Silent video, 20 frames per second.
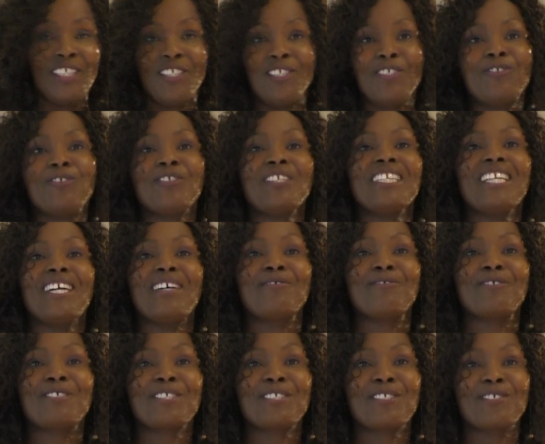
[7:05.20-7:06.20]
you really
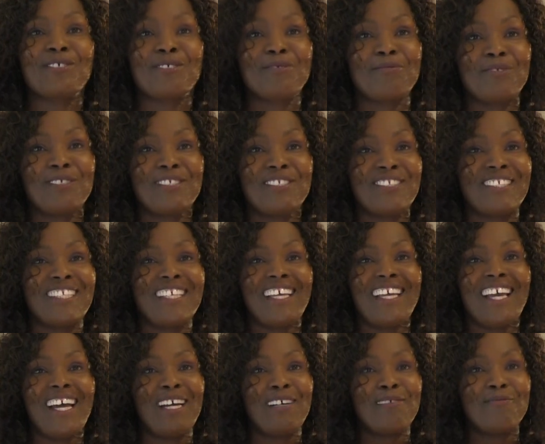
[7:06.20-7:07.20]
have to excuse me
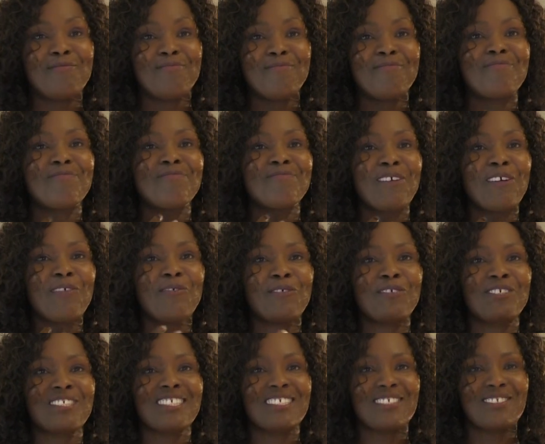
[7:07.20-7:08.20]
today um my
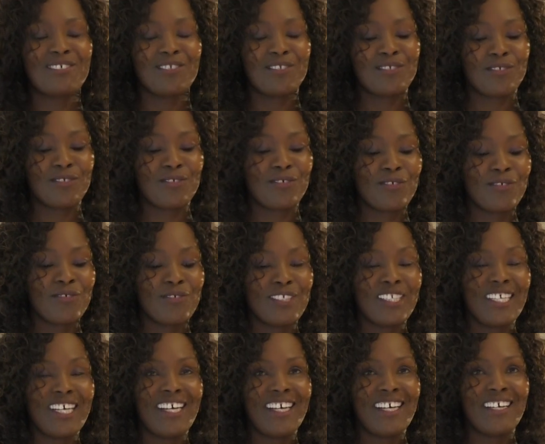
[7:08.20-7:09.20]
voice is not so
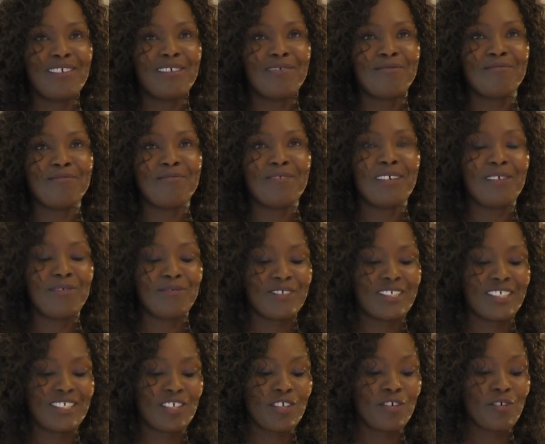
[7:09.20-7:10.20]
good i'm
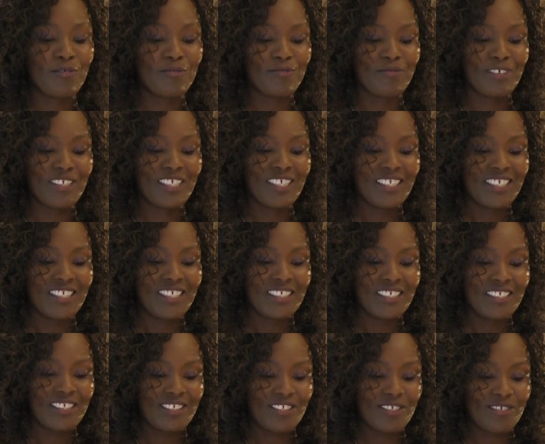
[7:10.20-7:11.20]
having cough
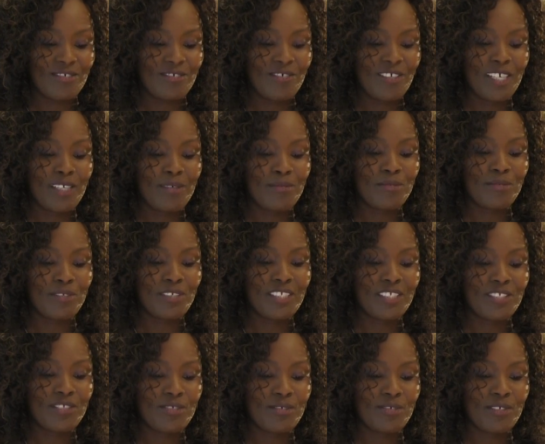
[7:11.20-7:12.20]
so i'm
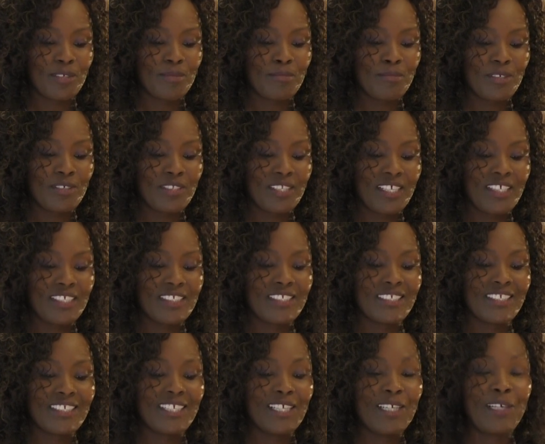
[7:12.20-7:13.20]
really sorry about that
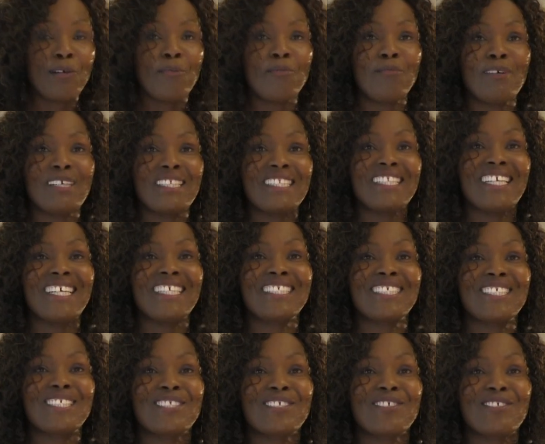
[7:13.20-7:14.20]
but
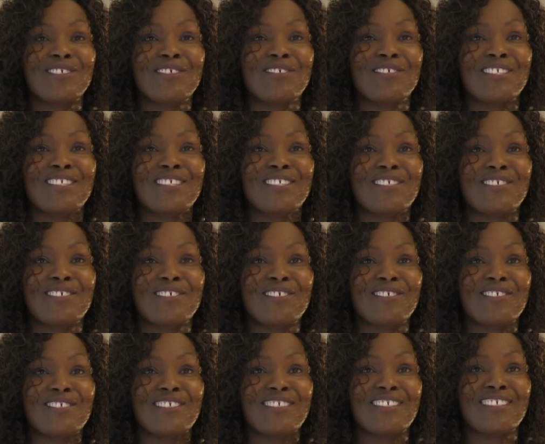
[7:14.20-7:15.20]
that is not a
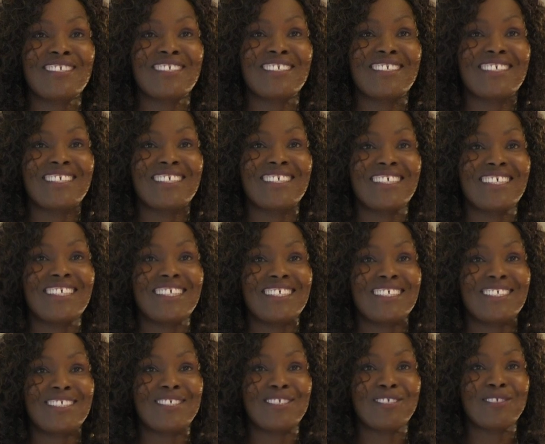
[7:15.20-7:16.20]
reason
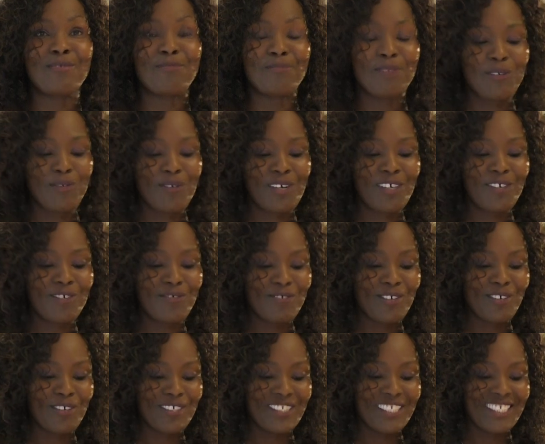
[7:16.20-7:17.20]
to stop the work of
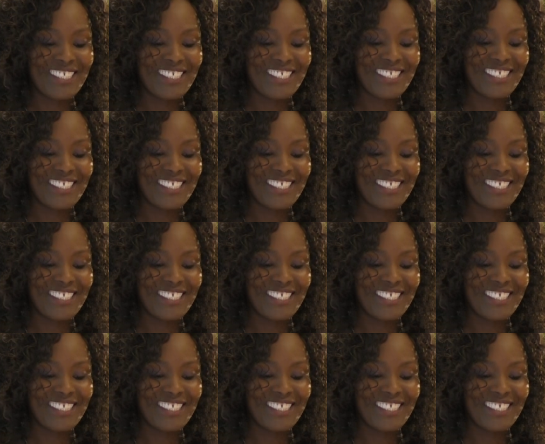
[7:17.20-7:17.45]
god